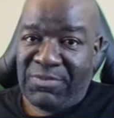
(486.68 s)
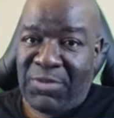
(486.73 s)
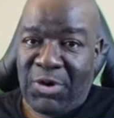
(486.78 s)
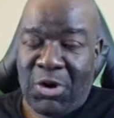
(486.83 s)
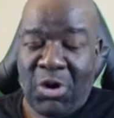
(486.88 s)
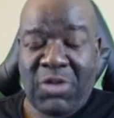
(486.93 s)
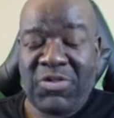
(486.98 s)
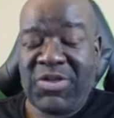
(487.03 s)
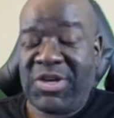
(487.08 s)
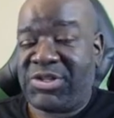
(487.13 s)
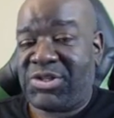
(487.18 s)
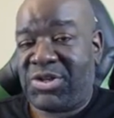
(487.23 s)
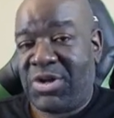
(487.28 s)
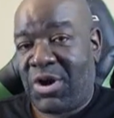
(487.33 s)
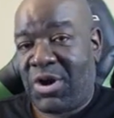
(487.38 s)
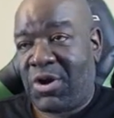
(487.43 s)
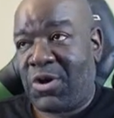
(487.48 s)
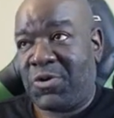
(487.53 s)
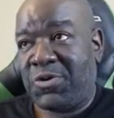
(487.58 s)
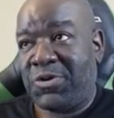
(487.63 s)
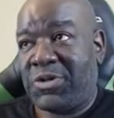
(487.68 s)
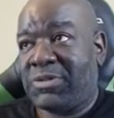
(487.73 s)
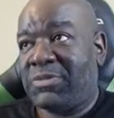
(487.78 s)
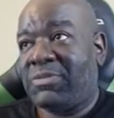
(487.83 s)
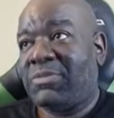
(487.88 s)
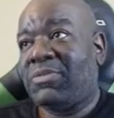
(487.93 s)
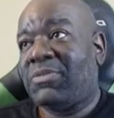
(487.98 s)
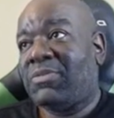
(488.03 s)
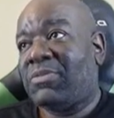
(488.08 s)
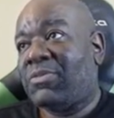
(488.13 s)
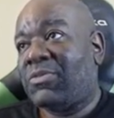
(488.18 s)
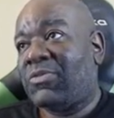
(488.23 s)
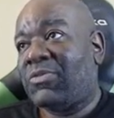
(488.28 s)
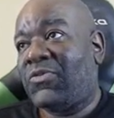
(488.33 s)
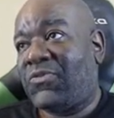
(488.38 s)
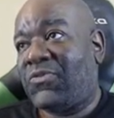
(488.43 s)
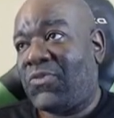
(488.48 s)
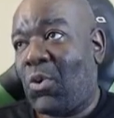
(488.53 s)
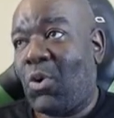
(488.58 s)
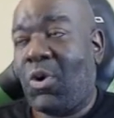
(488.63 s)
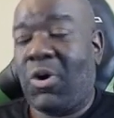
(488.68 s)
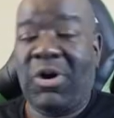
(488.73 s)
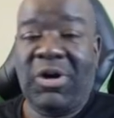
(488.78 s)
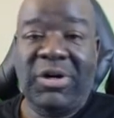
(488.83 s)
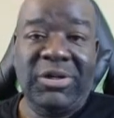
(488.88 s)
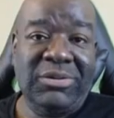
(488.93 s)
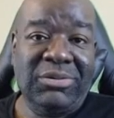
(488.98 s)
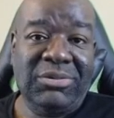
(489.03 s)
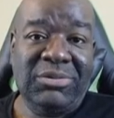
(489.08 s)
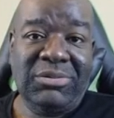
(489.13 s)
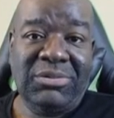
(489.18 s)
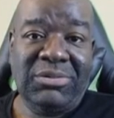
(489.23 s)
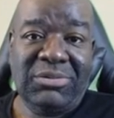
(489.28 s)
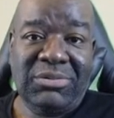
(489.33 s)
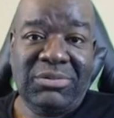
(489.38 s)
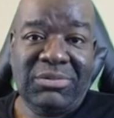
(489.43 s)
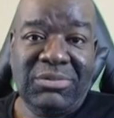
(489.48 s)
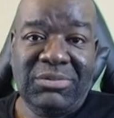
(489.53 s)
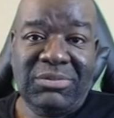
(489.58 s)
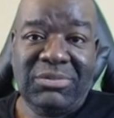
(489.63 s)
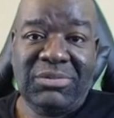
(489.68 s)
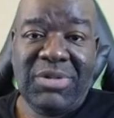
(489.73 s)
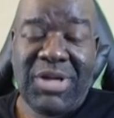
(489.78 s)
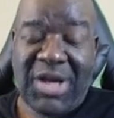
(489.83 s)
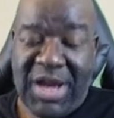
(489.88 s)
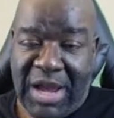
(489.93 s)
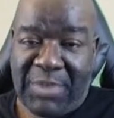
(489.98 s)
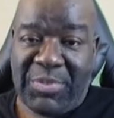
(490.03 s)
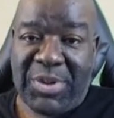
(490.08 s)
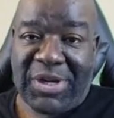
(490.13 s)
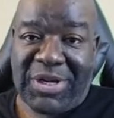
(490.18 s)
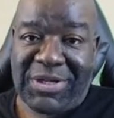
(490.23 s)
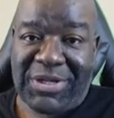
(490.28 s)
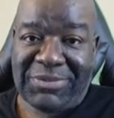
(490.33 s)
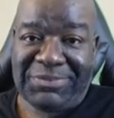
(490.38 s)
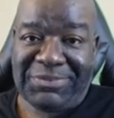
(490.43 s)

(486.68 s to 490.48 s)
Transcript: on this node for Nebula.